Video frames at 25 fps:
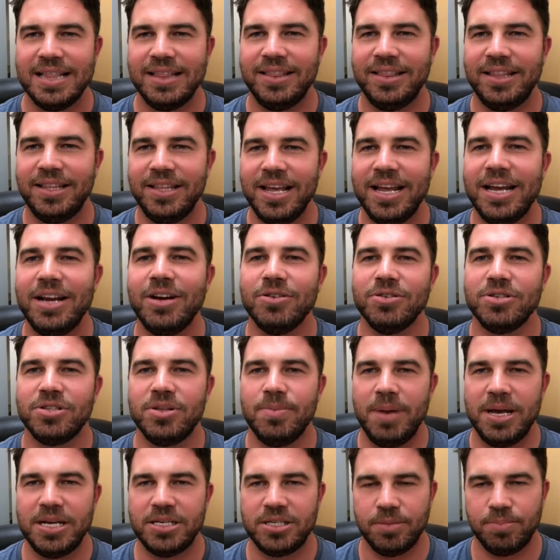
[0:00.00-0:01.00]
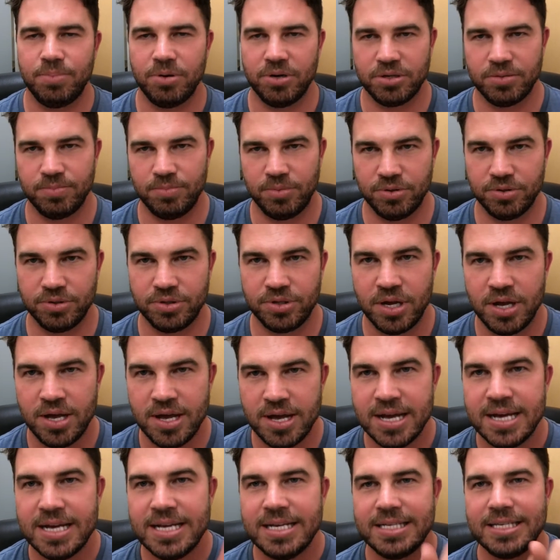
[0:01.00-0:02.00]
Here's the basic principles.
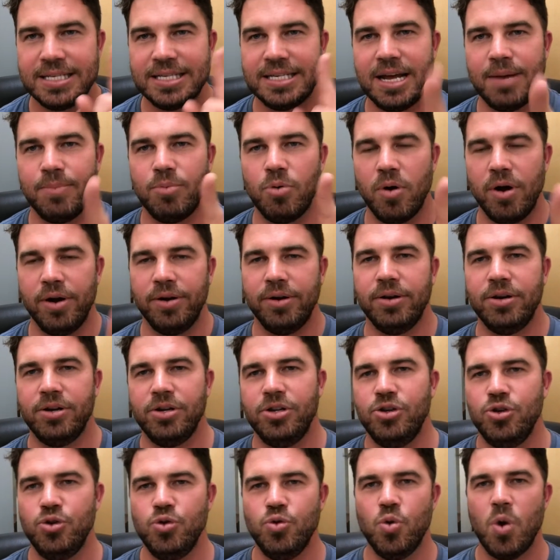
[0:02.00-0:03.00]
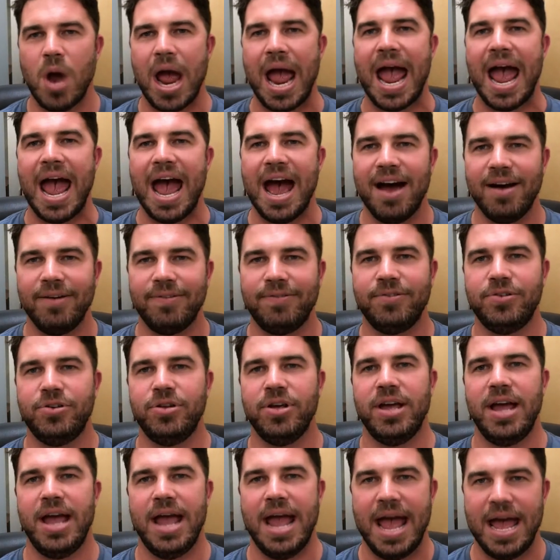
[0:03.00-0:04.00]
Step one, you have to
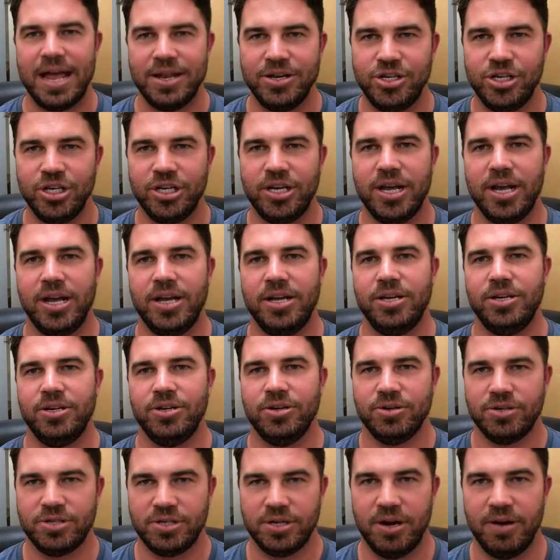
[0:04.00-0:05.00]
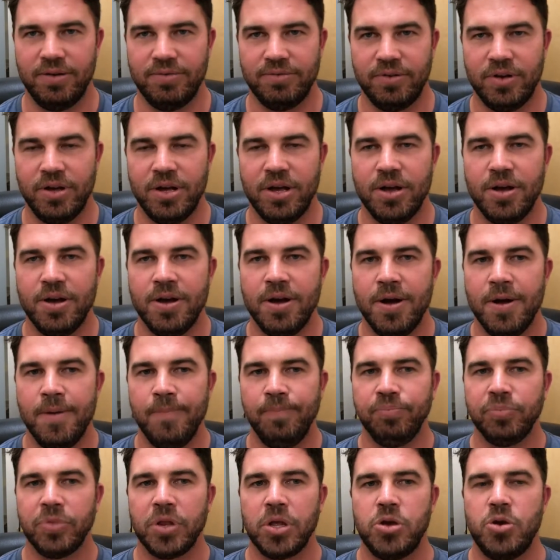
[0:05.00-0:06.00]
educate yourself.
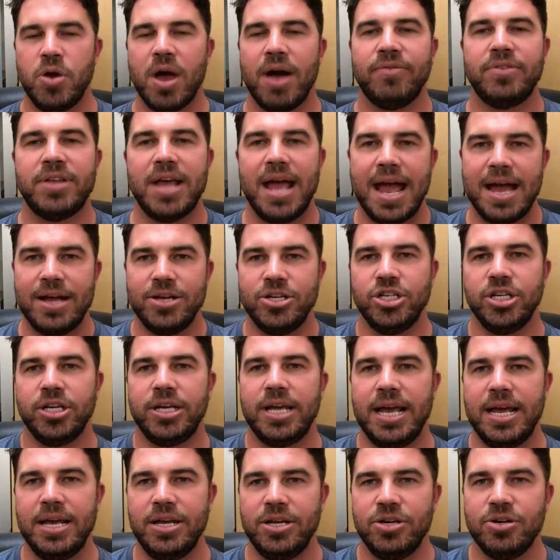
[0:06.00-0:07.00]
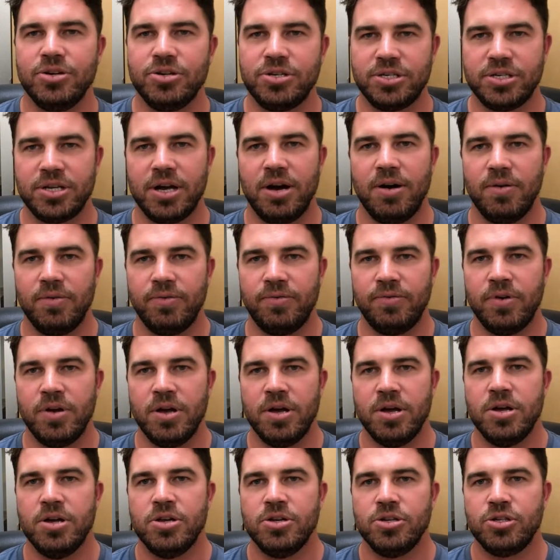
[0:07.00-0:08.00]
You have to educate yourself
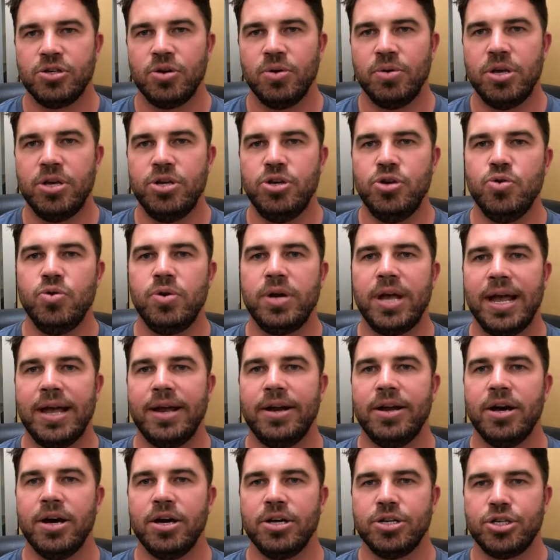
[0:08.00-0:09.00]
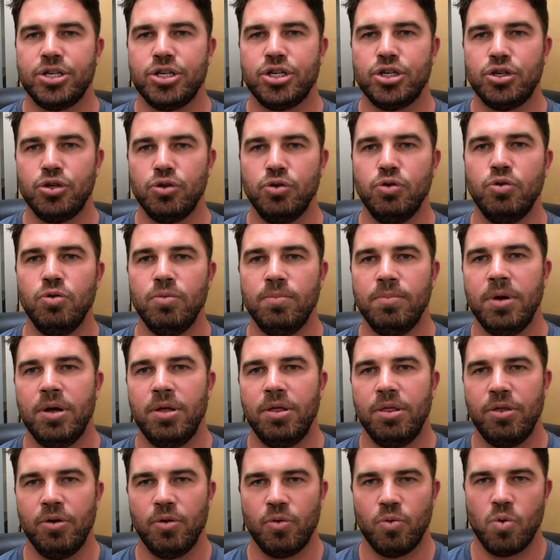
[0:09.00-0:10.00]
so that you can assume
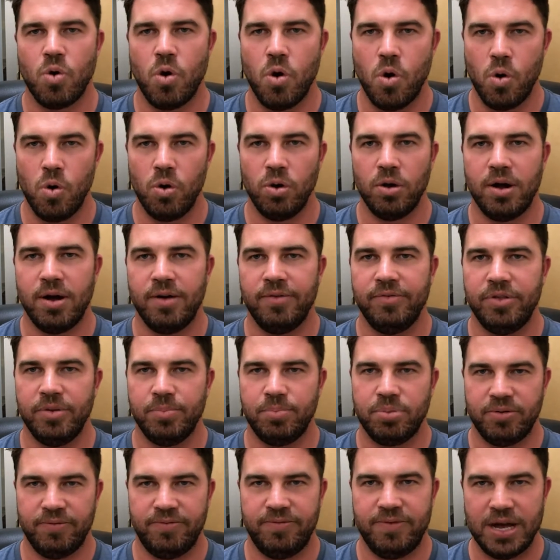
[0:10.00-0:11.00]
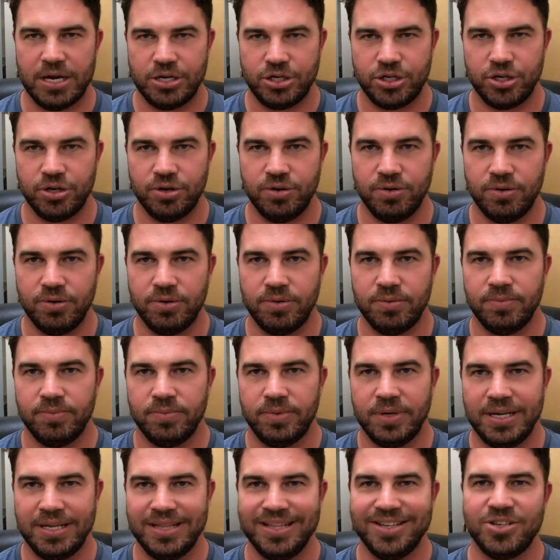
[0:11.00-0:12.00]
the role of the professional
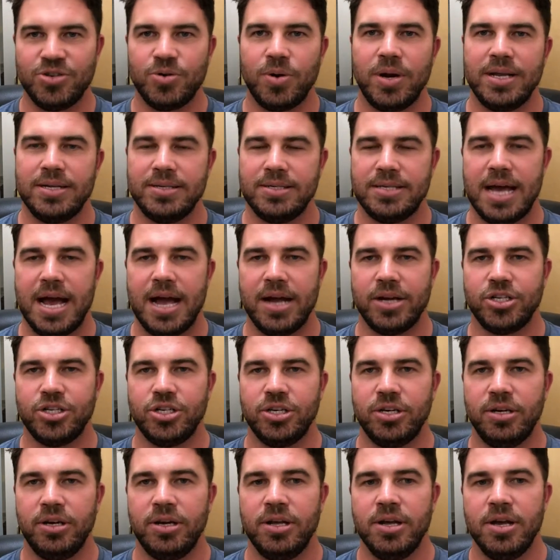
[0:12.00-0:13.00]
in the transaction.